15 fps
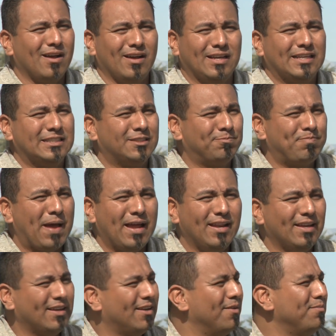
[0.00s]

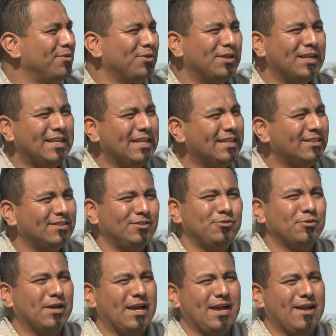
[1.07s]
Hispanic communities,
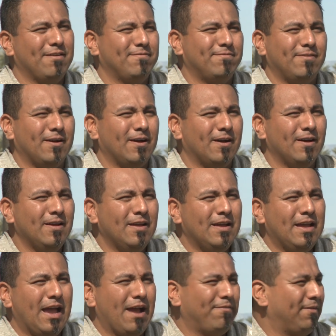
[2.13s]
you have
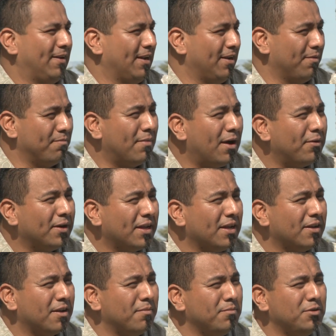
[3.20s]
African
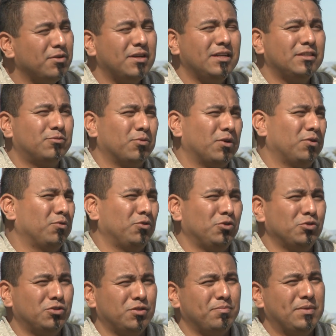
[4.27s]
American communities, what
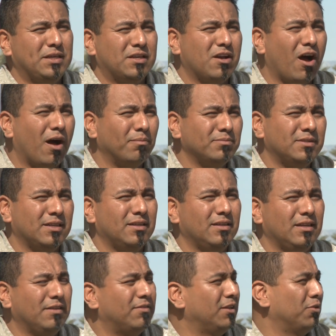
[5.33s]
used to be
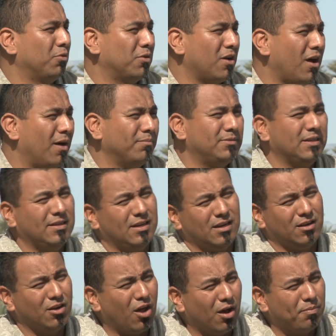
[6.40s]
Compton, even though Compton
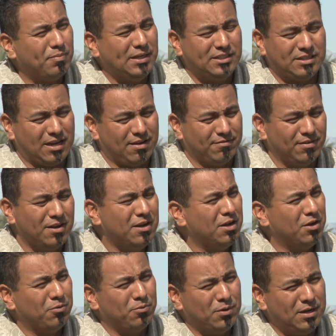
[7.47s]
and Long Beach have
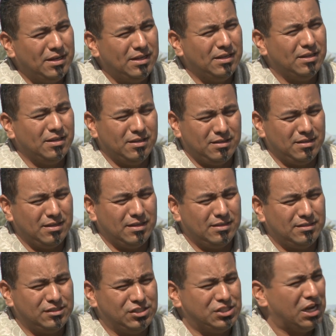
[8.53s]
really
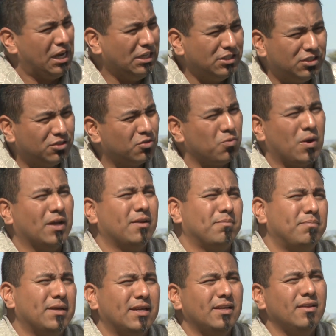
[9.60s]
changed quite a
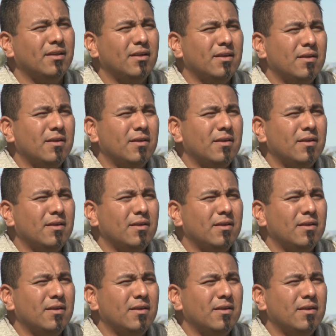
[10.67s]
bit.